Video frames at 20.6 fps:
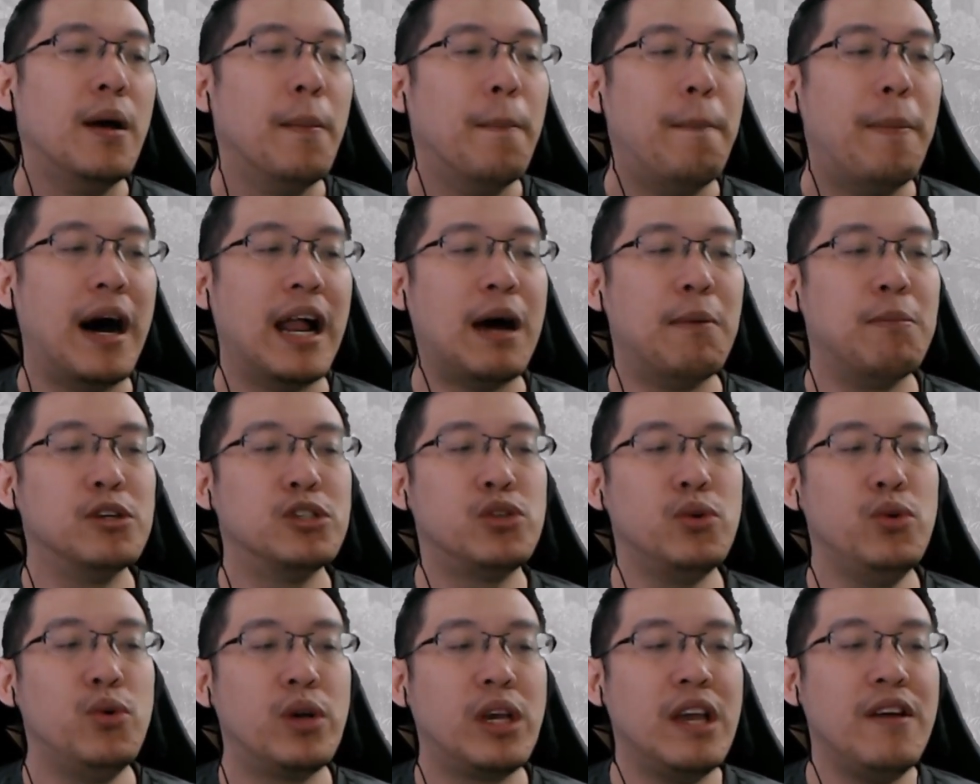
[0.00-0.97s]
But I'm also
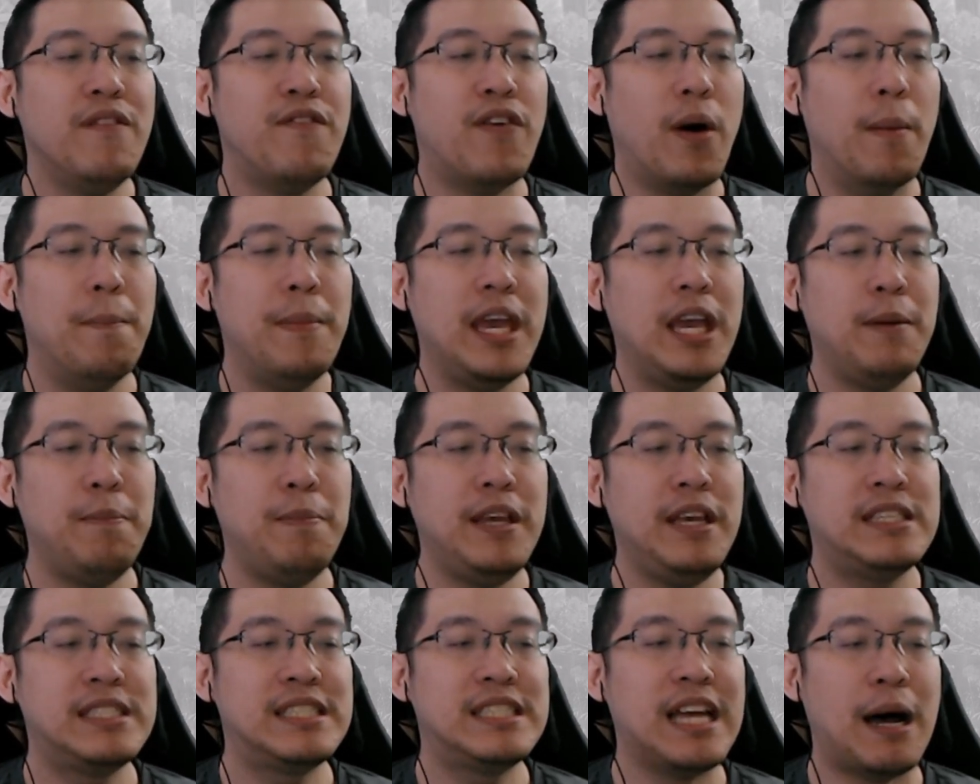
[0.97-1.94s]
looking for maybe
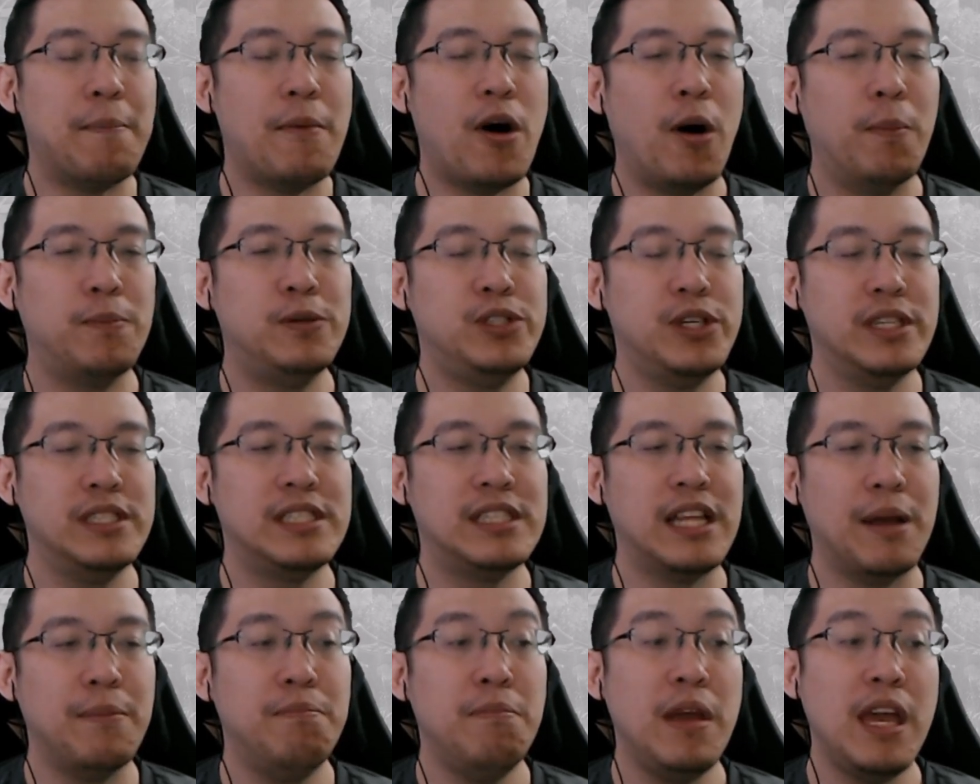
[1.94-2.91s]
sub options.
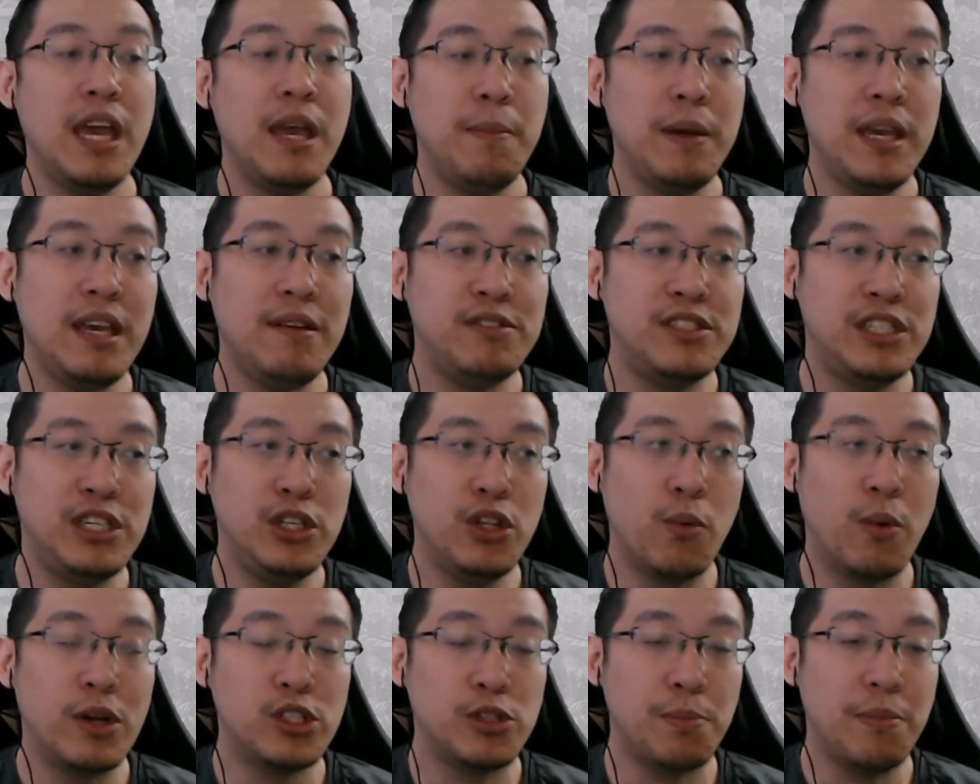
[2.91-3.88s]
Like maybe if Xeno
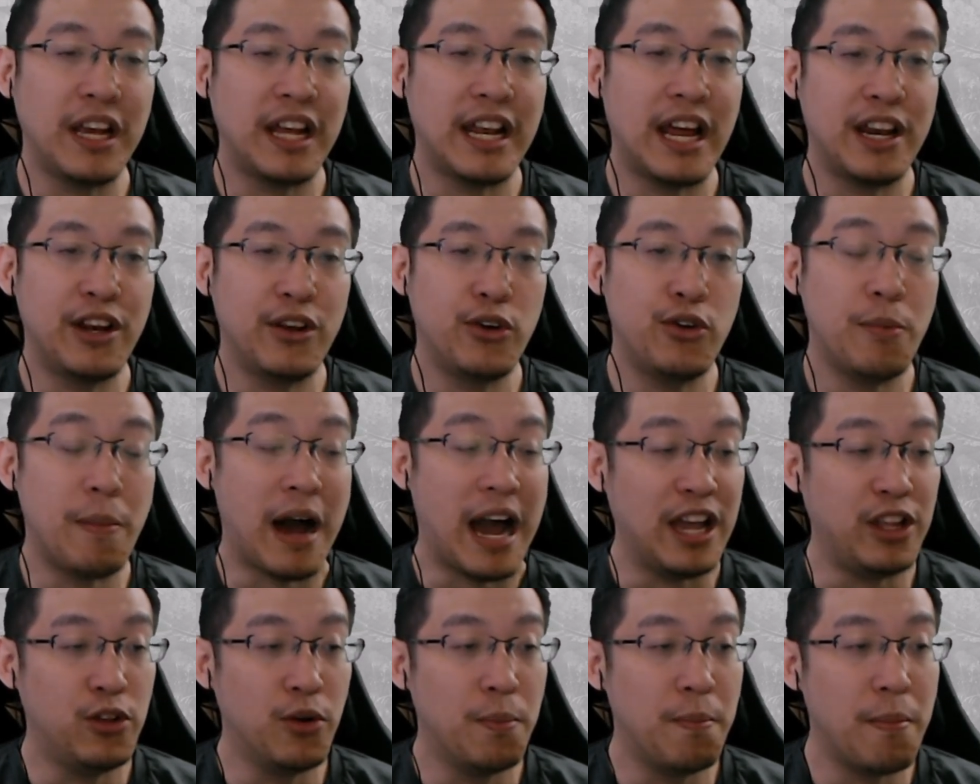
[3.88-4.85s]
wants to make another group, I
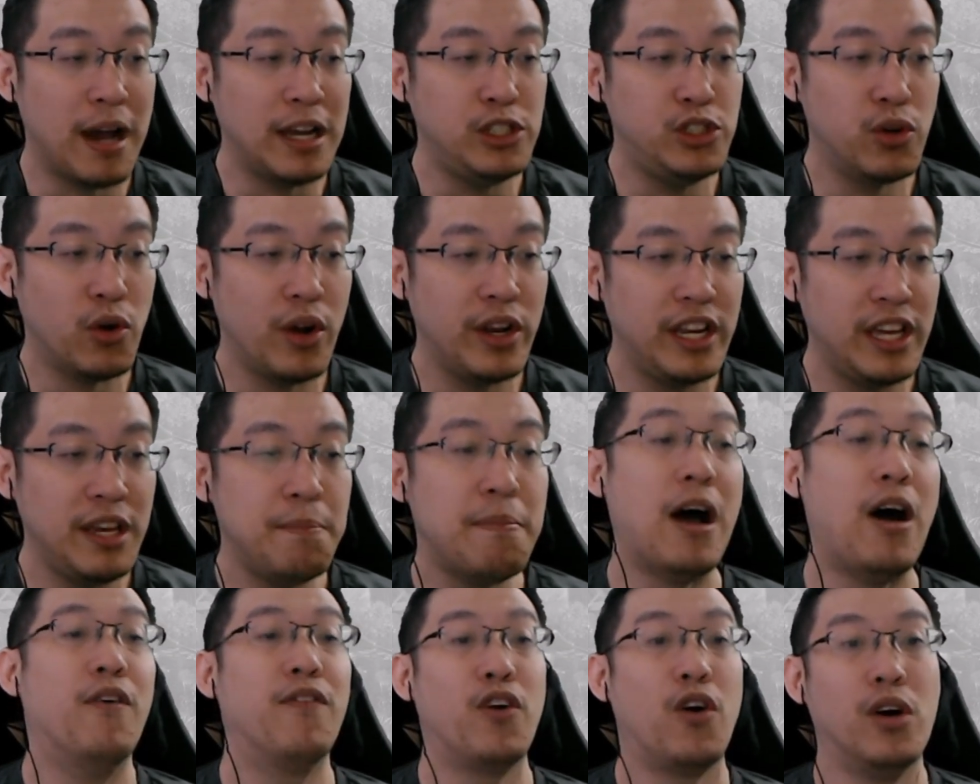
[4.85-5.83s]
don't mind joining.
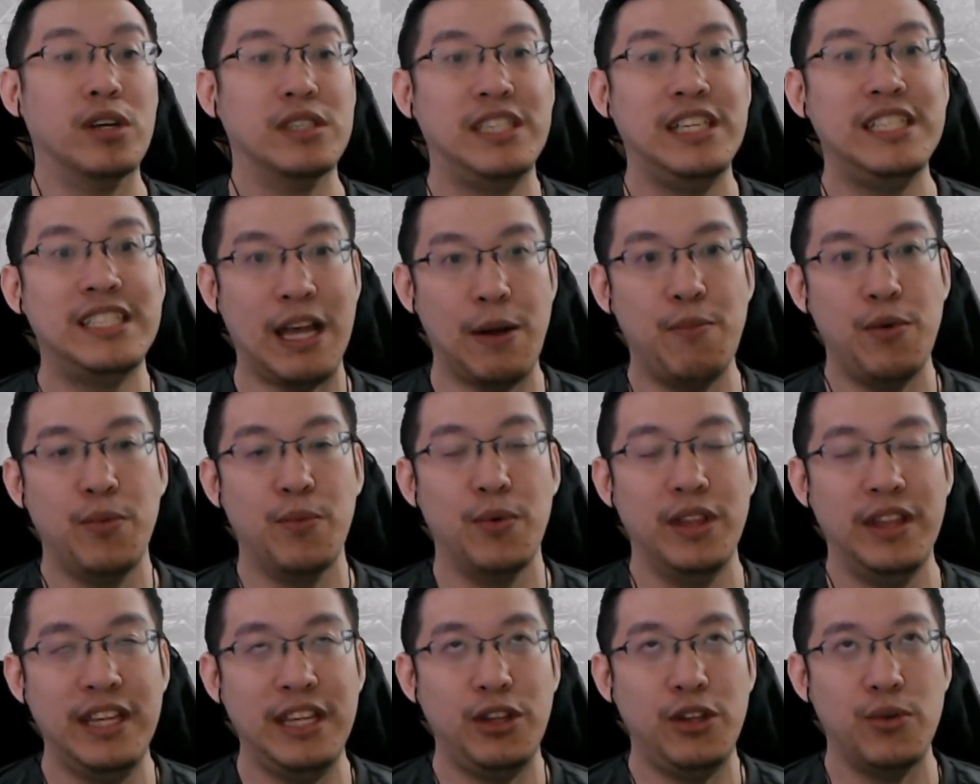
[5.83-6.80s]
But of course, this time we
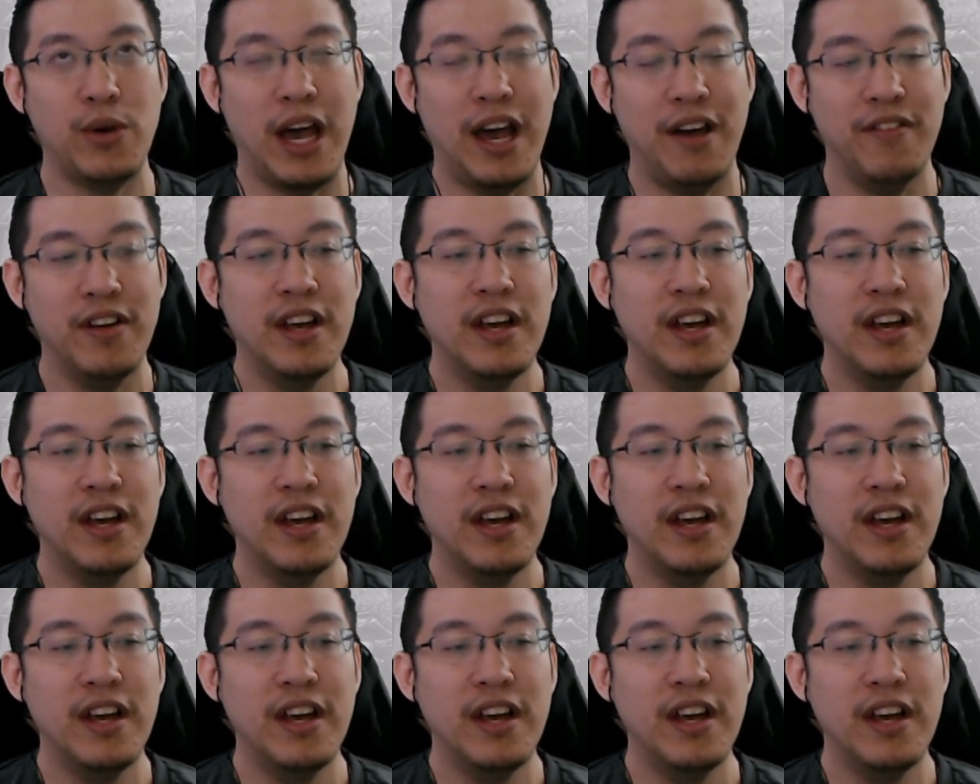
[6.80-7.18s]
would need to have